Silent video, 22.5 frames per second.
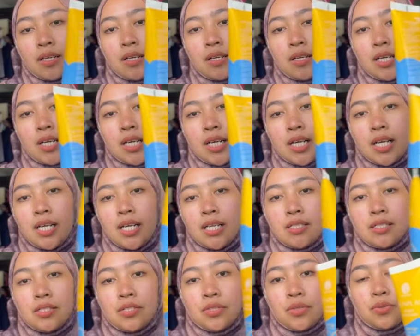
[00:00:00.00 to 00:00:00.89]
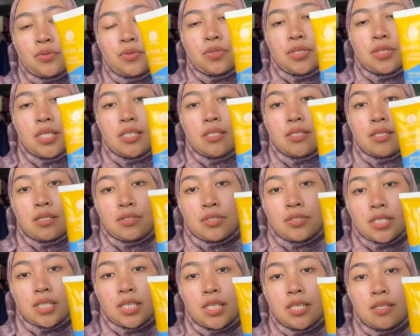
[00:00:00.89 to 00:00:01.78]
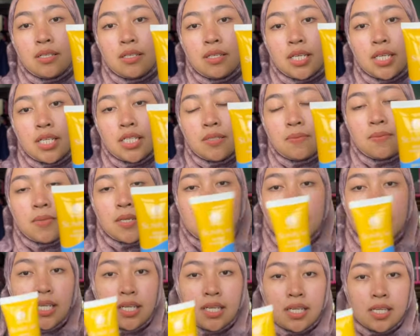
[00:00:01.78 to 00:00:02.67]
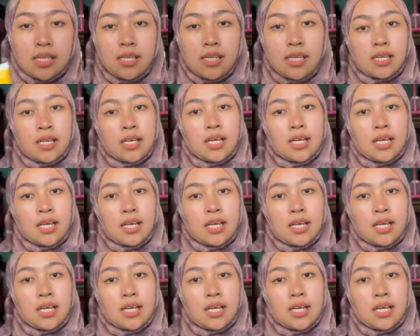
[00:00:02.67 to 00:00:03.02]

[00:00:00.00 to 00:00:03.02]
Alright, so this sunscreen is basically